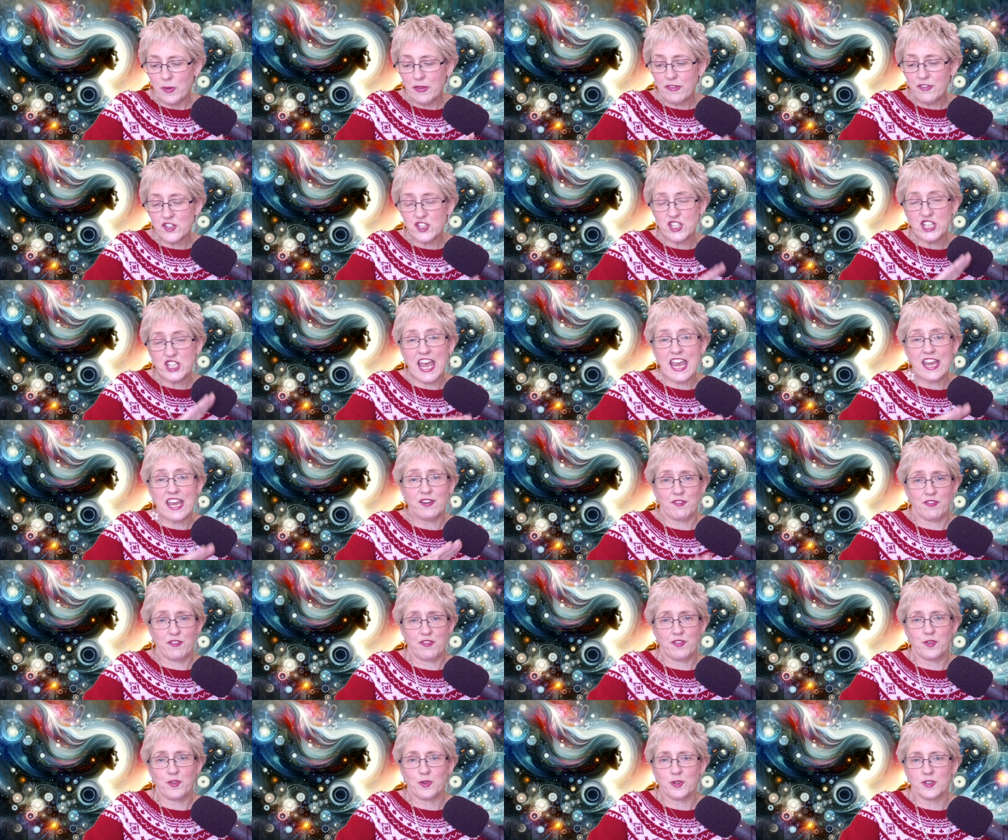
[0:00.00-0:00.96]
With
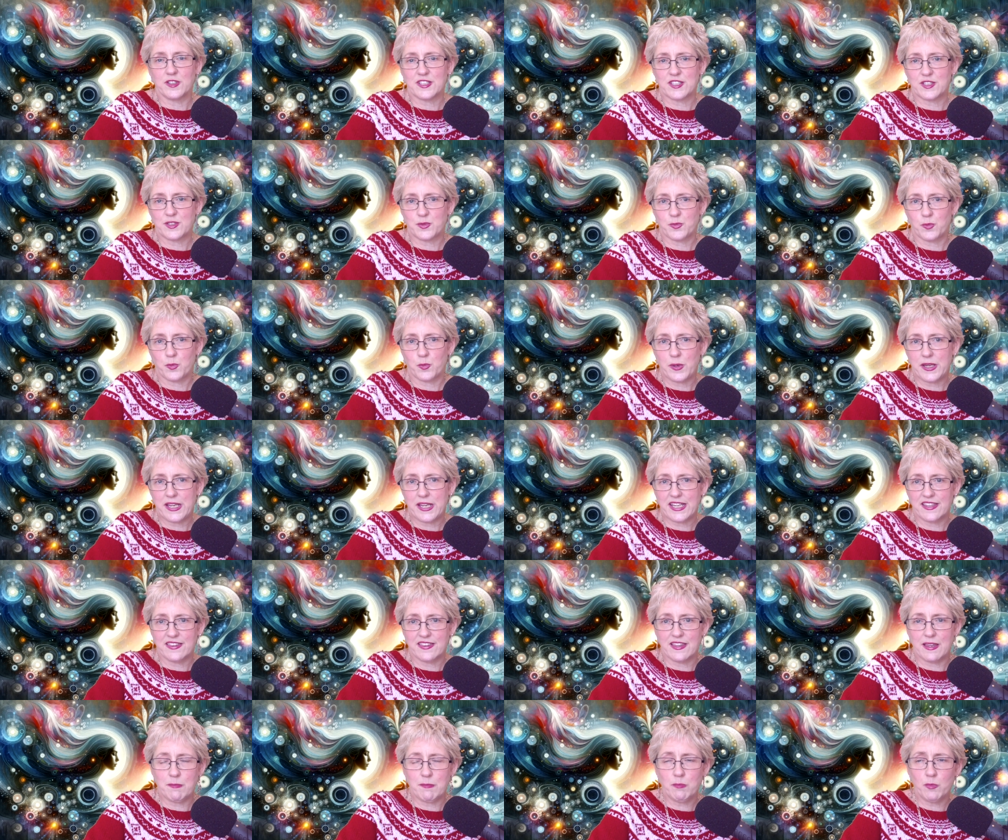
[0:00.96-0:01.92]
chain of thoughts, we
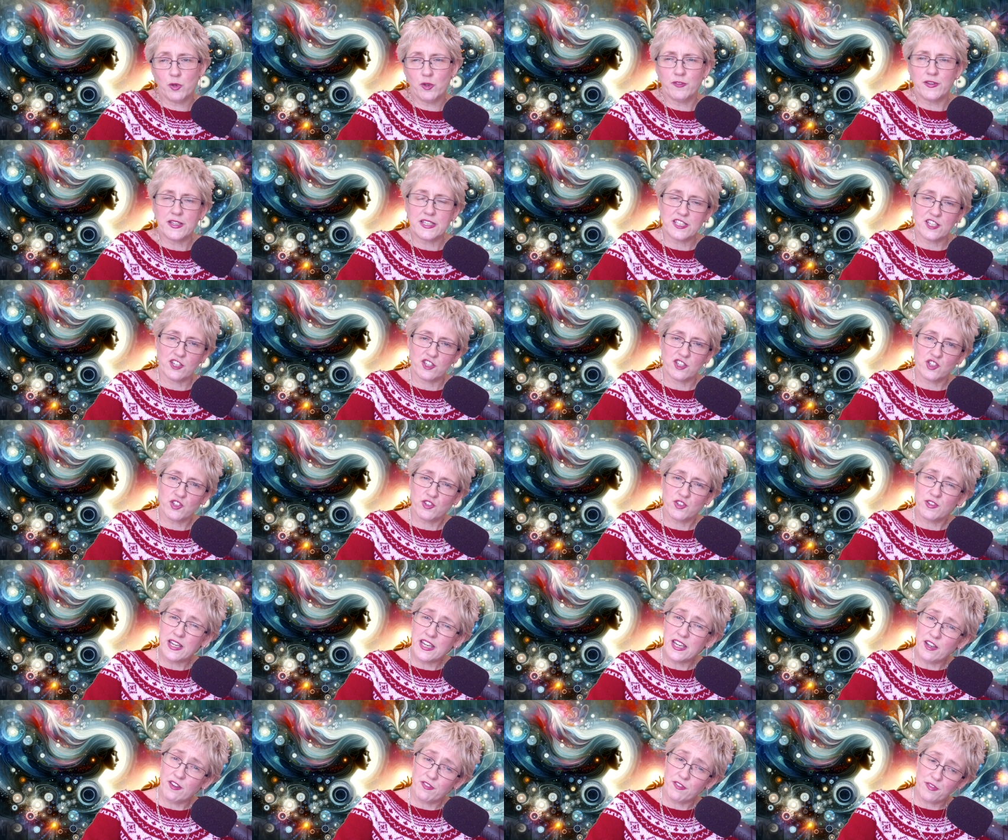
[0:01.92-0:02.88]
can then move into
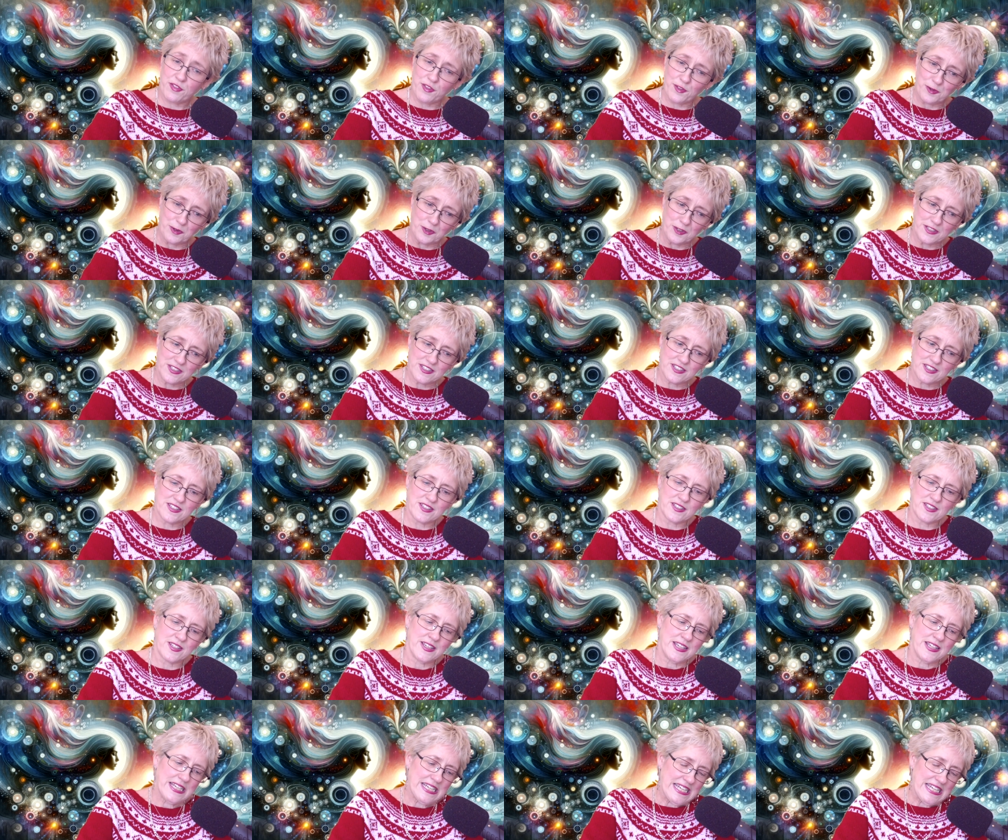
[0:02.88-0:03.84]
tree of
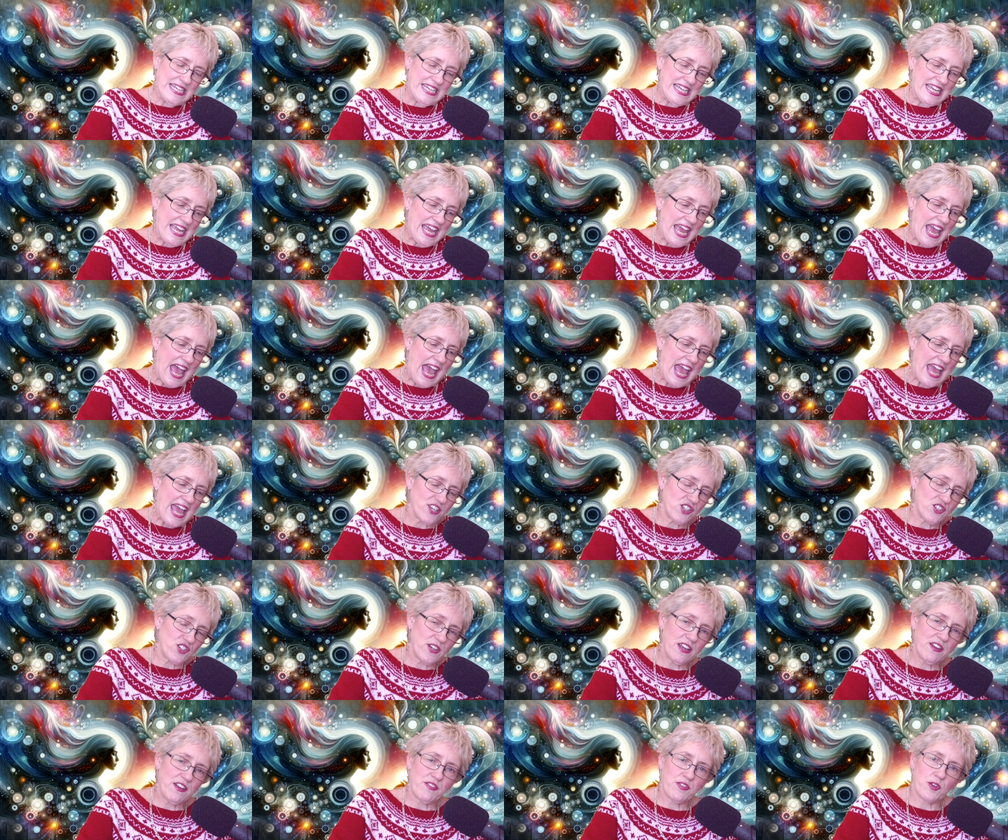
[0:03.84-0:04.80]
thoughts,
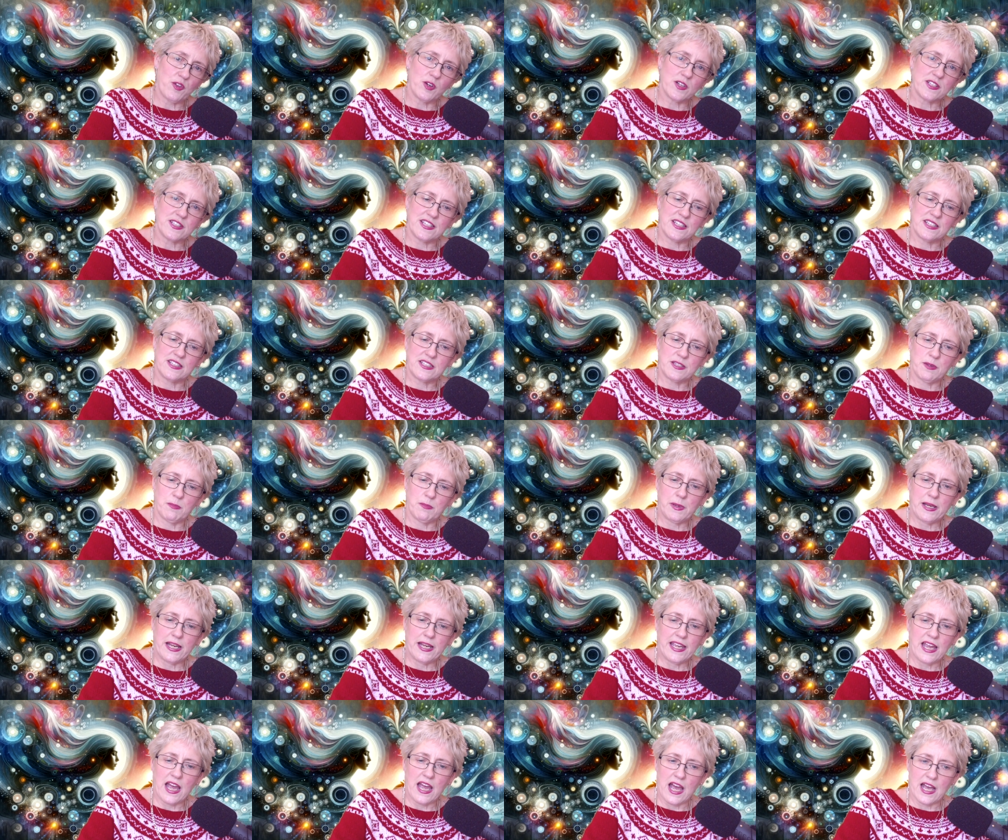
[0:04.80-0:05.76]
And Tree of Thoughts is
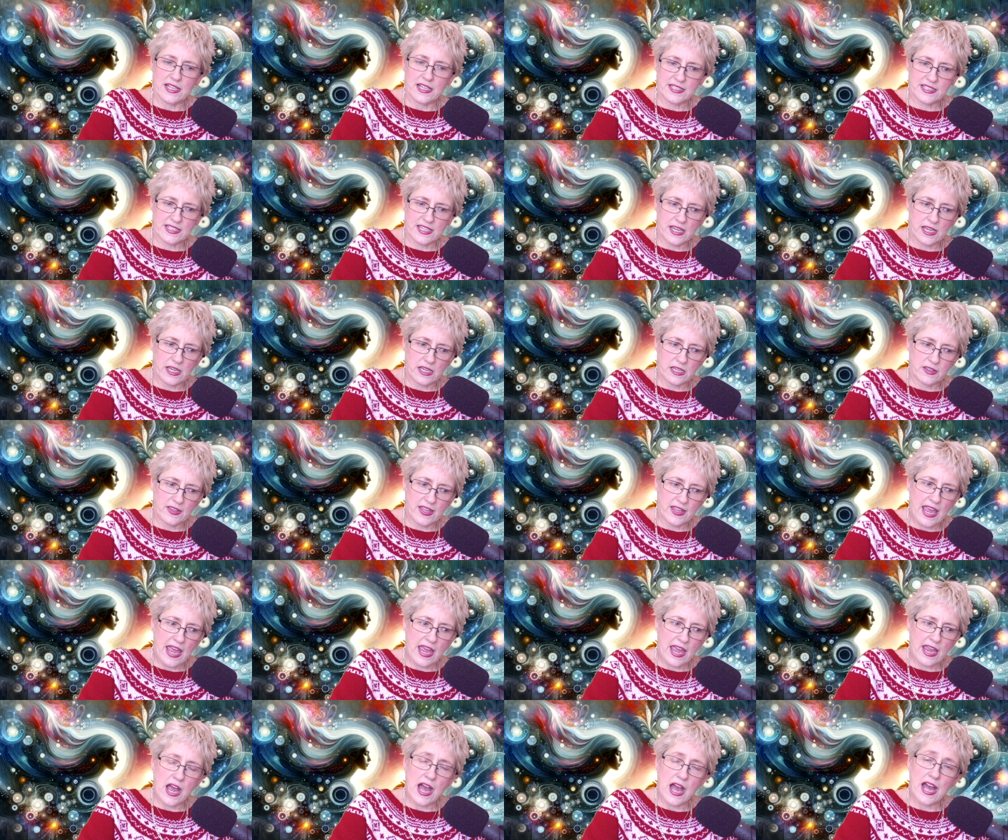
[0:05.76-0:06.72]
simply asking
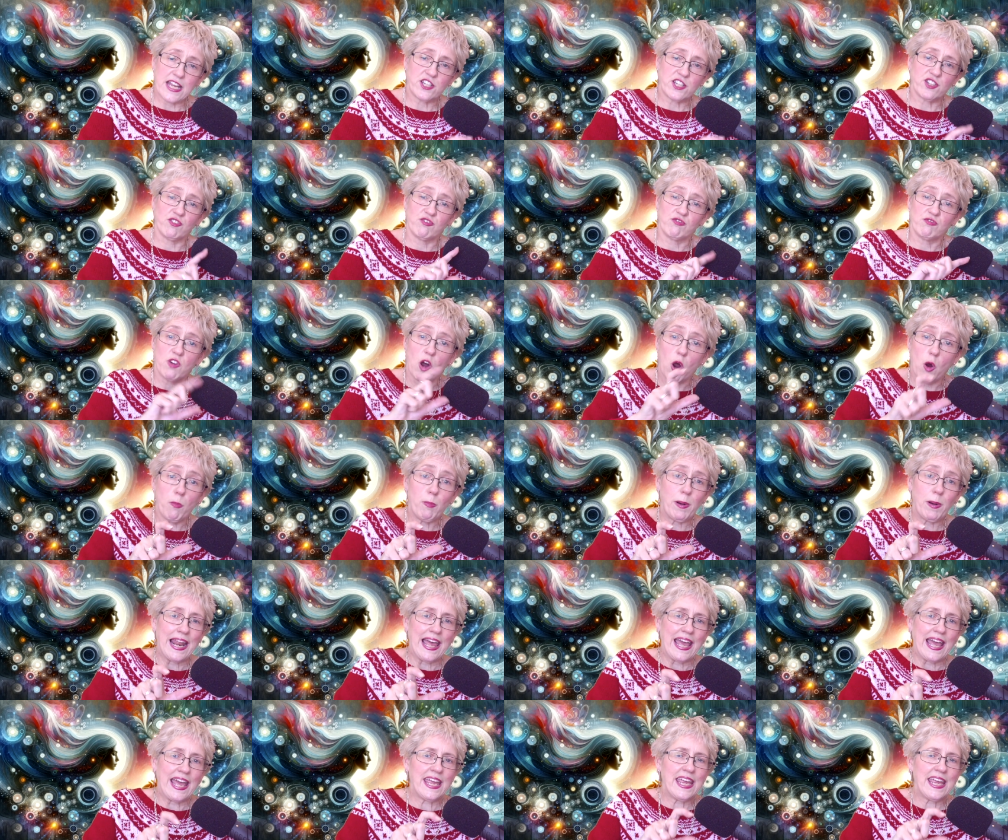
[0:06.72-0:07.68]
the AI to role
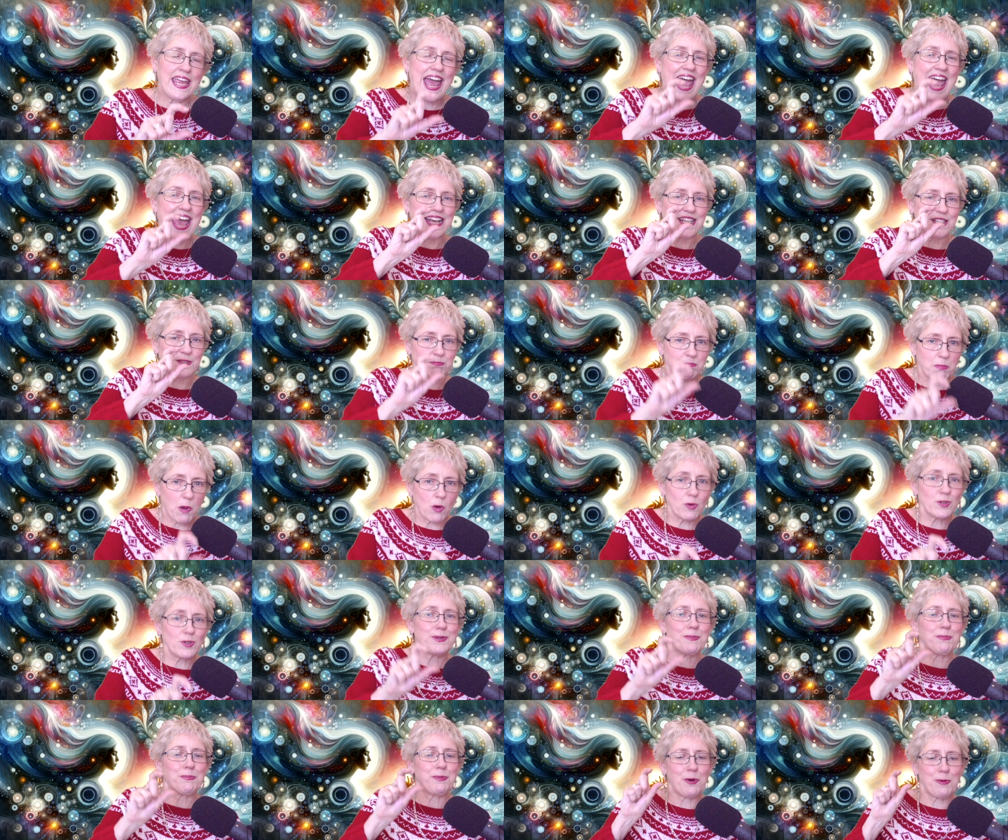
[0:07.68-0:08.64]
play as
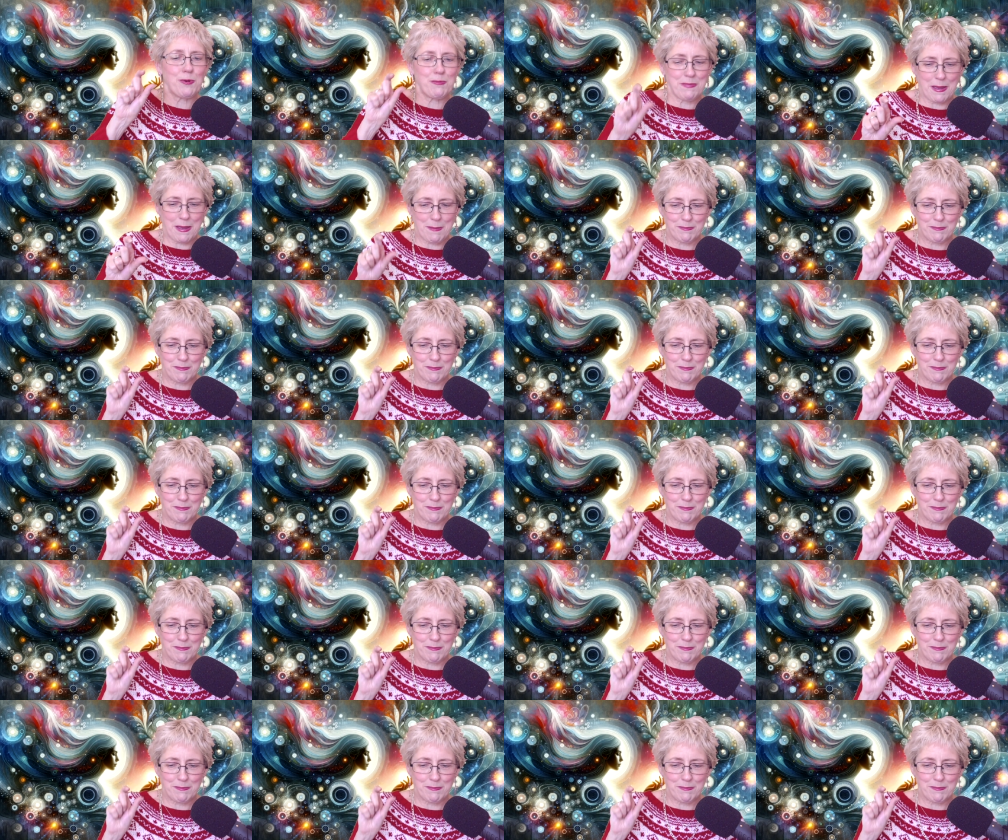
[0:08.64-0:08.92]
multiple